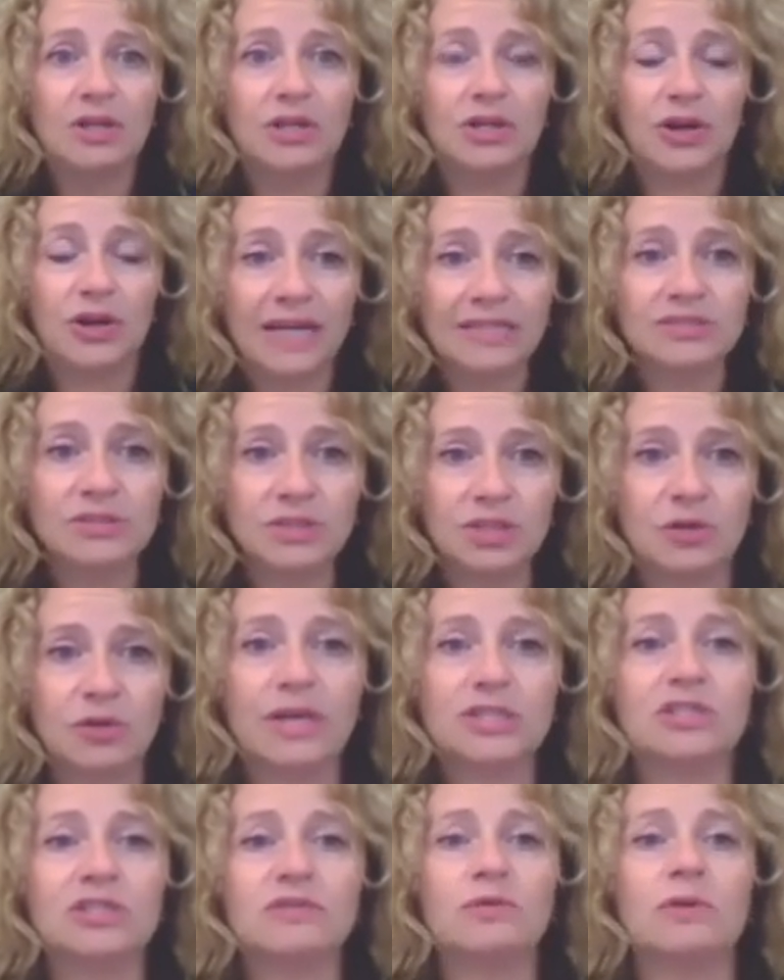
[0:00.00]
You're answering the
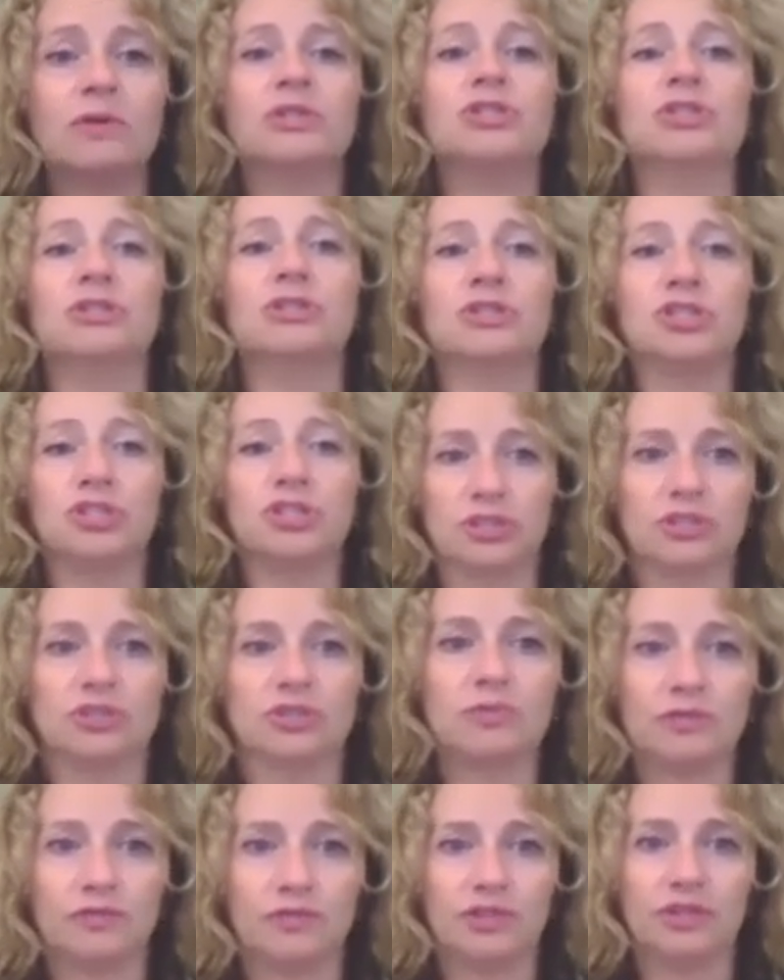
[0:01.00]
question of what we should and
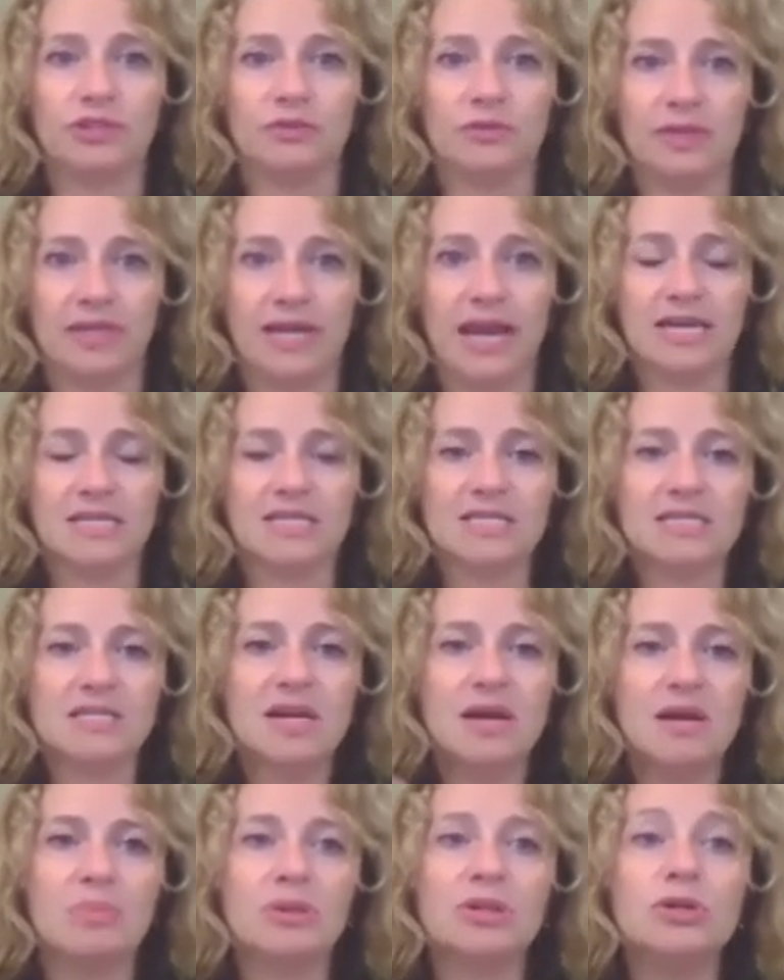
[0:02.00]
shouldn't review,
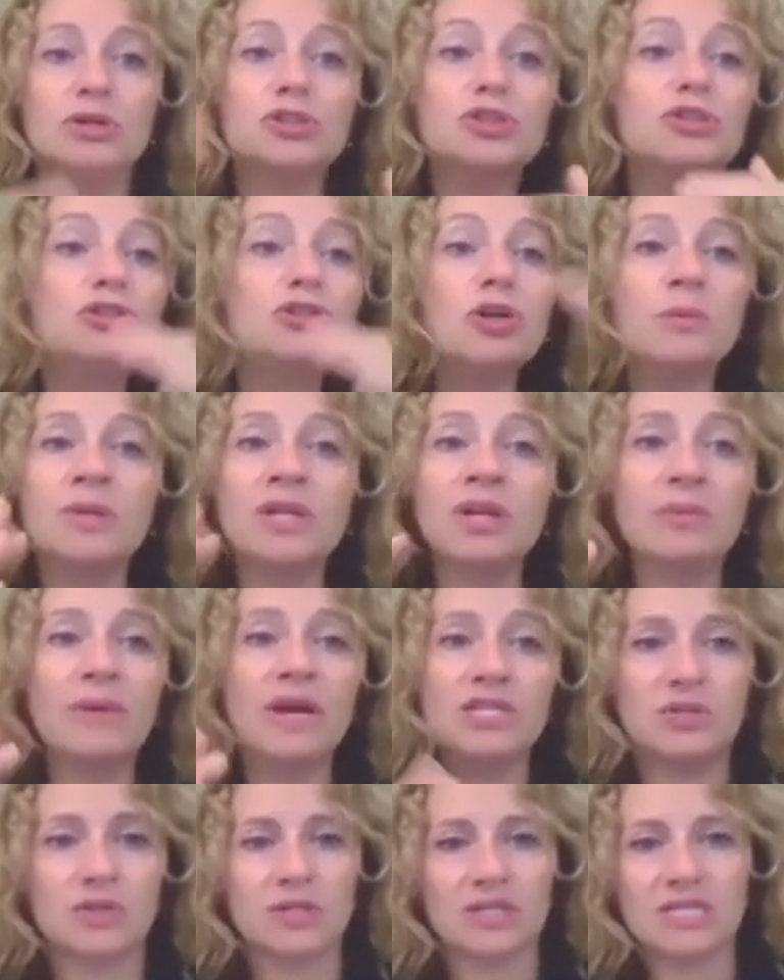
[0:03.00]
yes, but there's so many
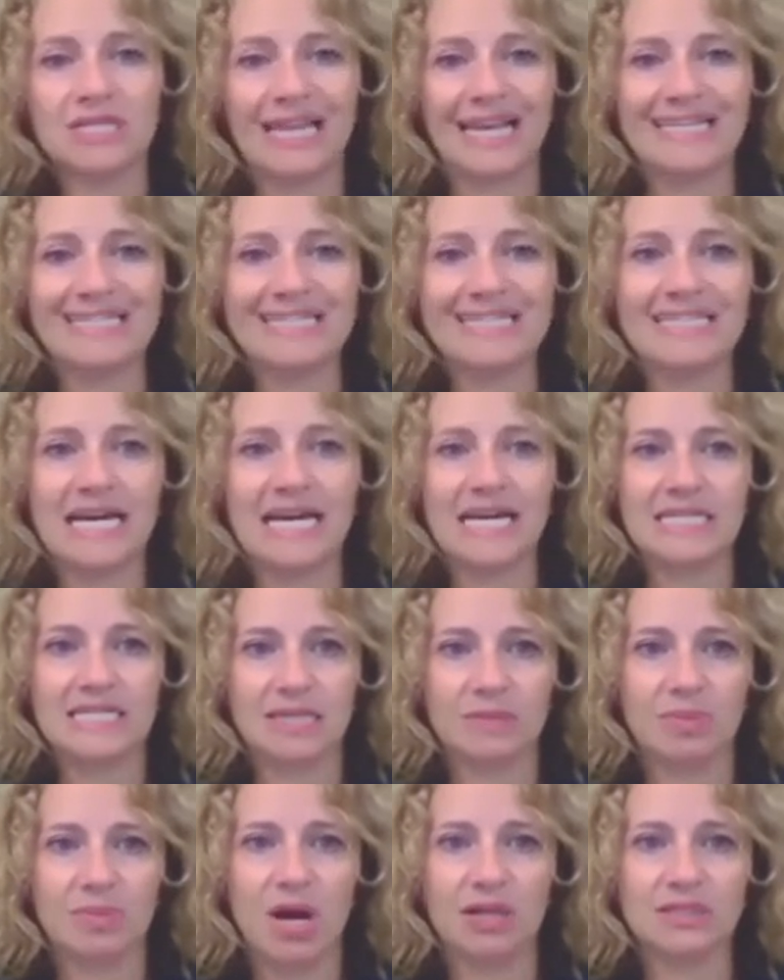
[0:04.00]
ways you can slice and
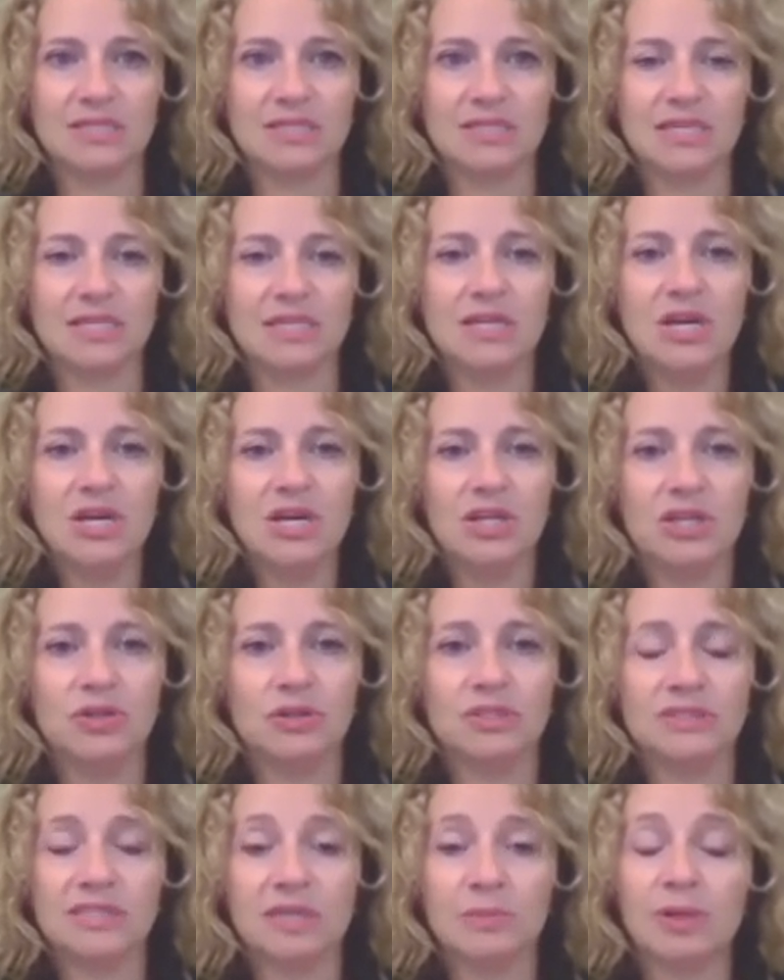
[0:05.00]
dice the policy.
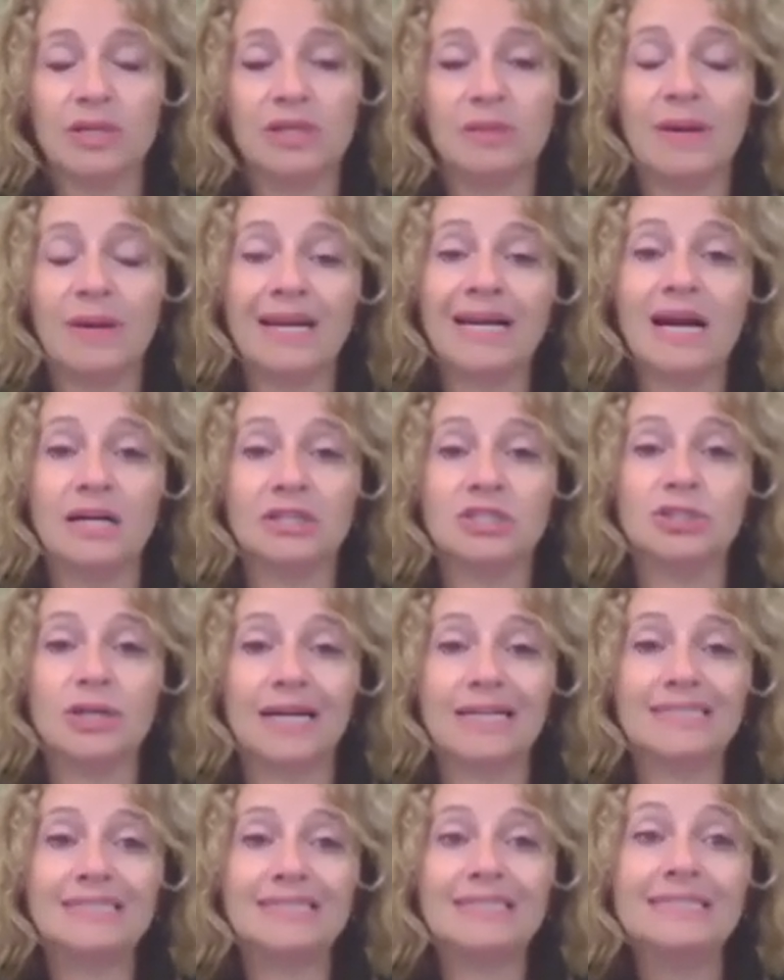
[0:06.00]
You can separate it by
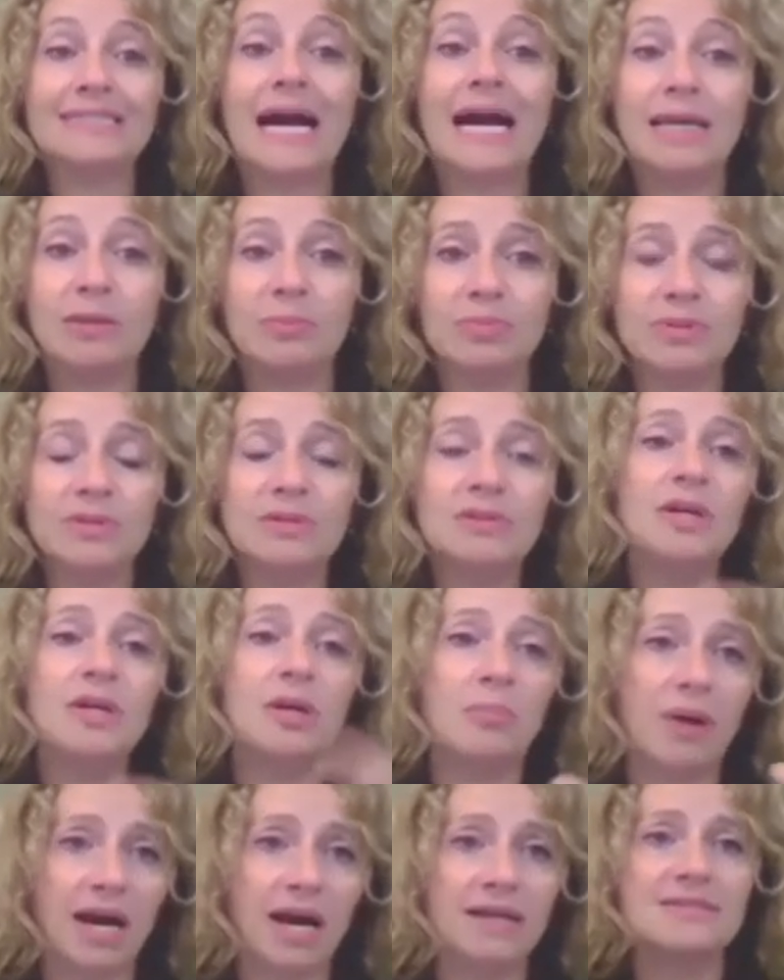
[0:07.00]
contract type,
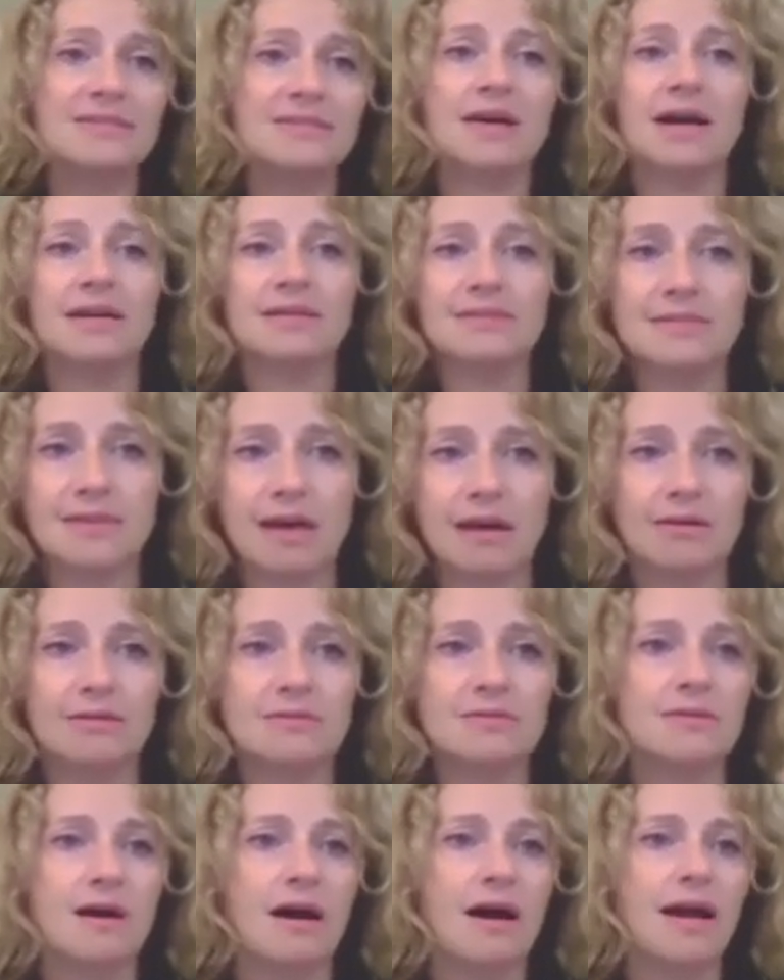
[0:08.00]
buy side,
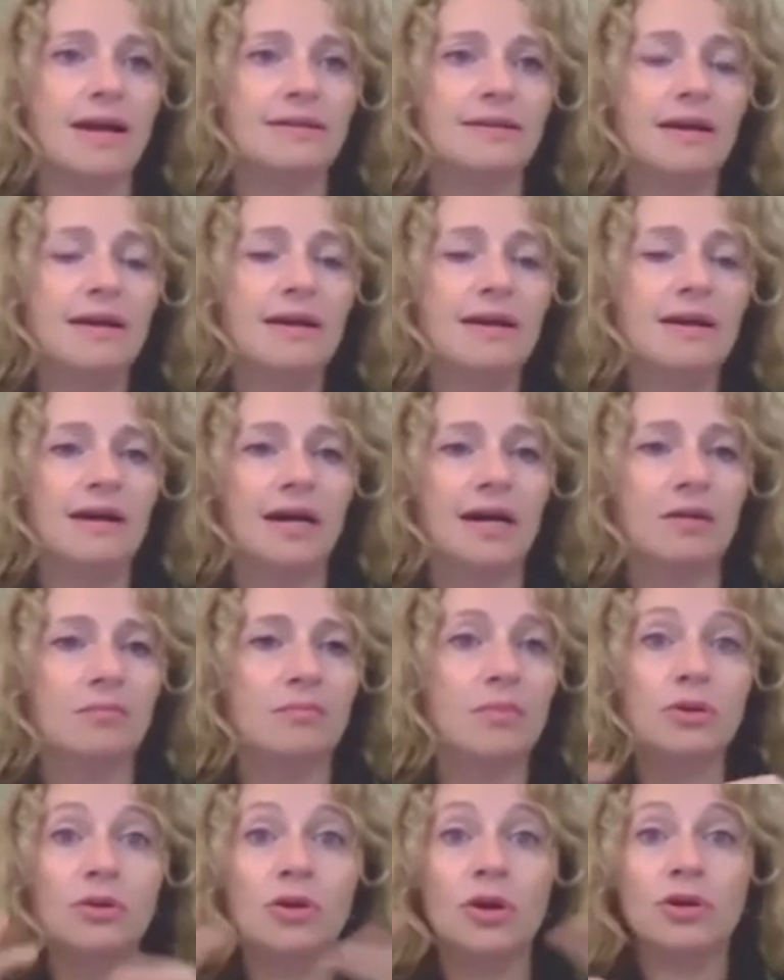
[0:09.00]
sell side,
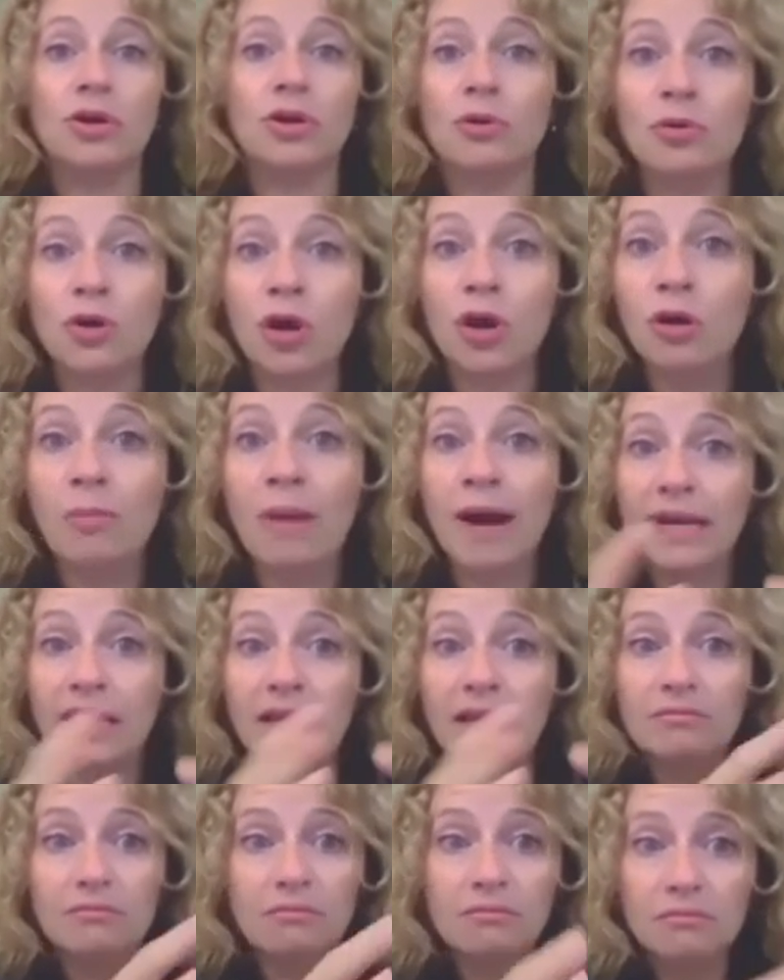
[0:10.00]
no
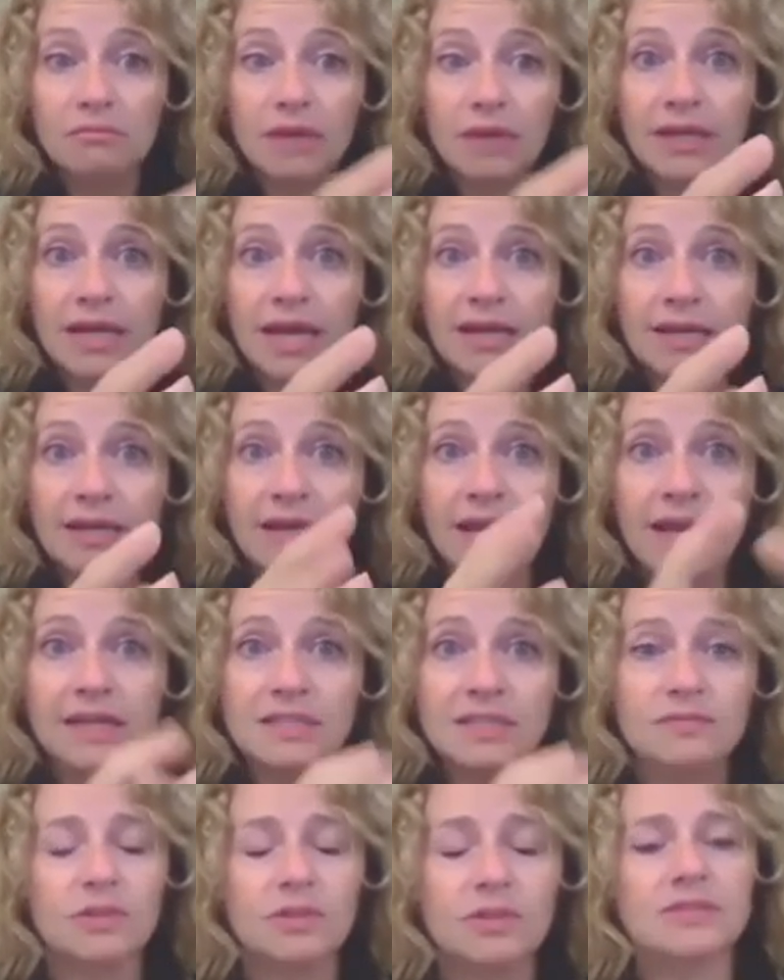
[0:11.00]
money, and
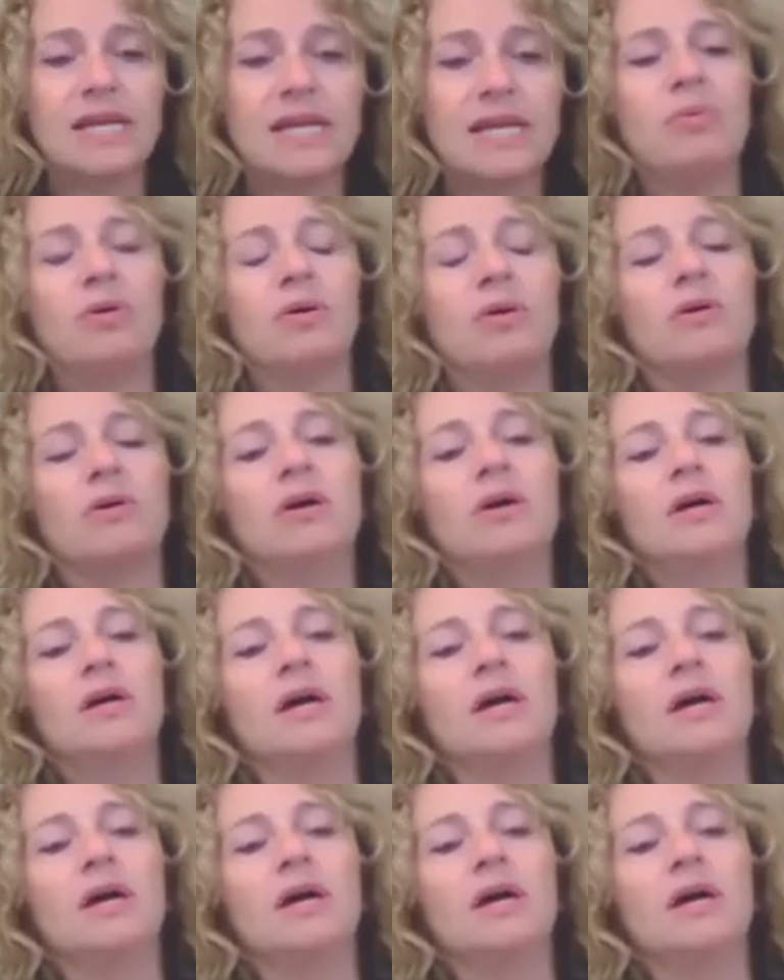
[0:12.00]
NDAs, for example.